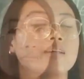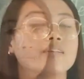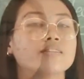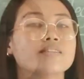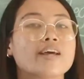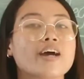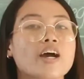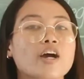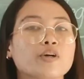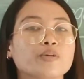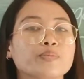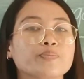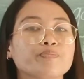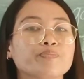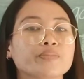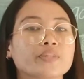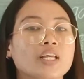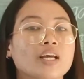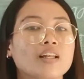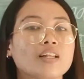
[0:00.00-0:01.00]
Now,
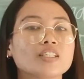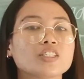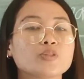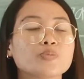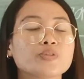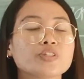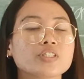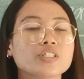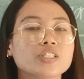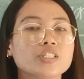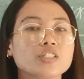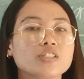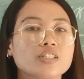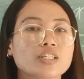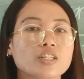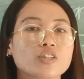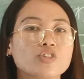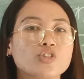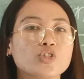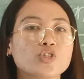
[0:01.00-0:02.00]
let's proceed to
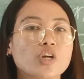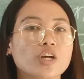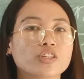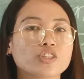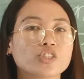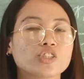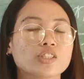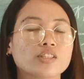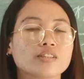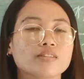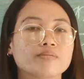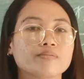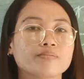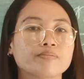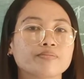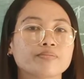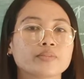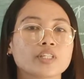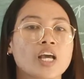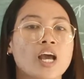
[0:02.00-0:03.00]
the conjunction.
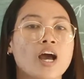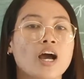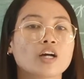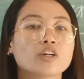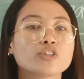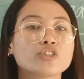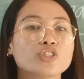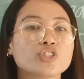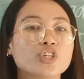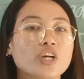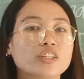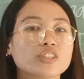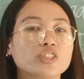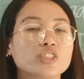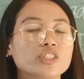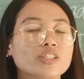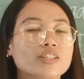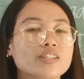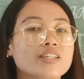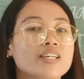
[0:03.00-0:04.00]
A
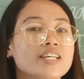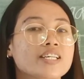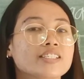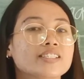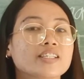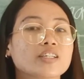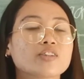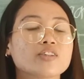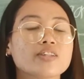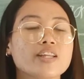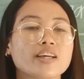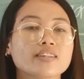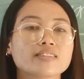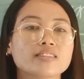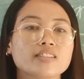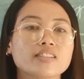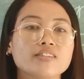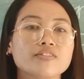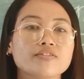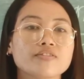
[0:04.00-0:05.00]
conjunction is a
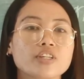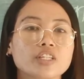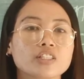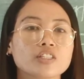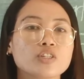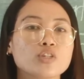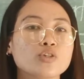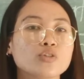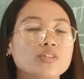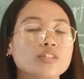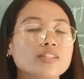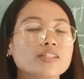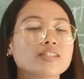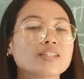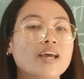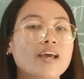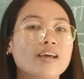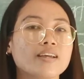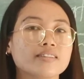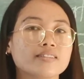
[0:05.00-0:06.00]
connective that uses
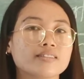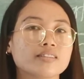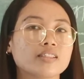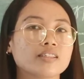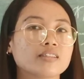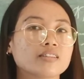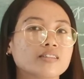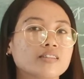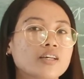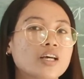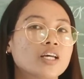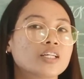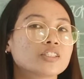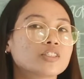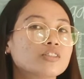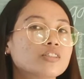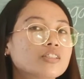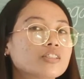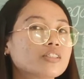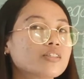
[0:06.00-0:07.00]
AND.
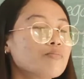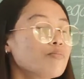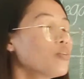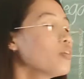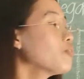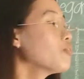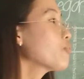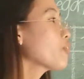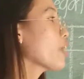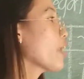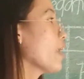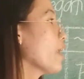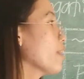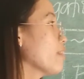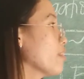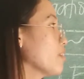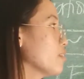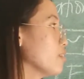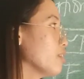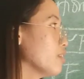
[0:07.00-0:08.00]
So the symbol for
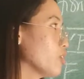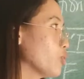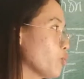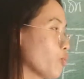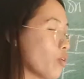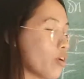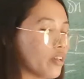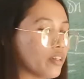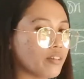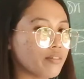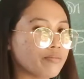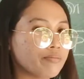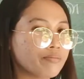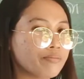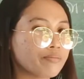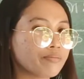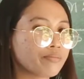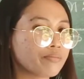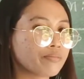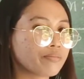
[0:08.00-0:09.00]
AND is this one.
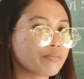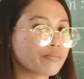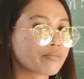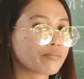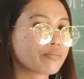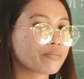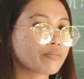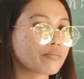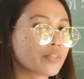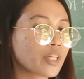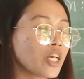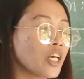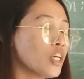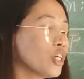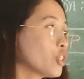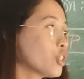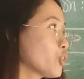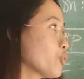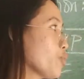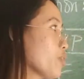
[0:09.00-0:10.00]

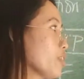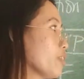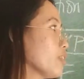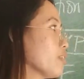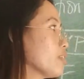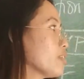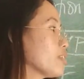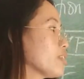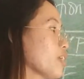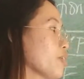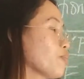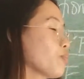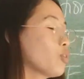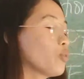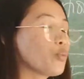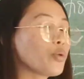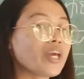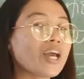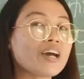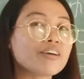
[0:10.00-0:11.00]
So in this
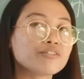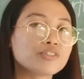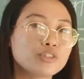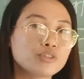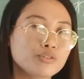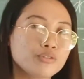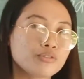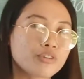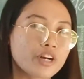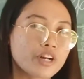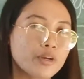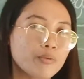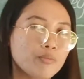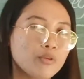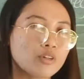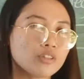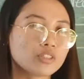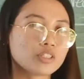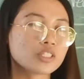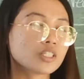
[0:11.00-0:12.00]
table, we have two
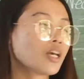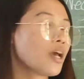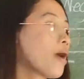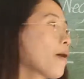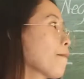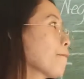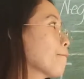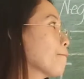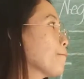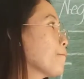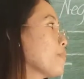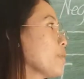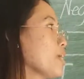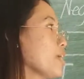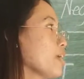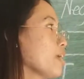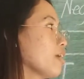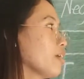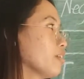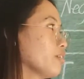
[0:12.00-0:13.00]
variables,
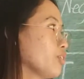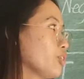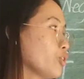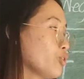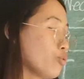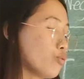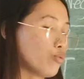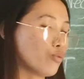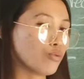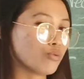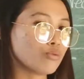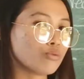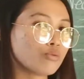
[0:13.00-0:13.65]
P and Q.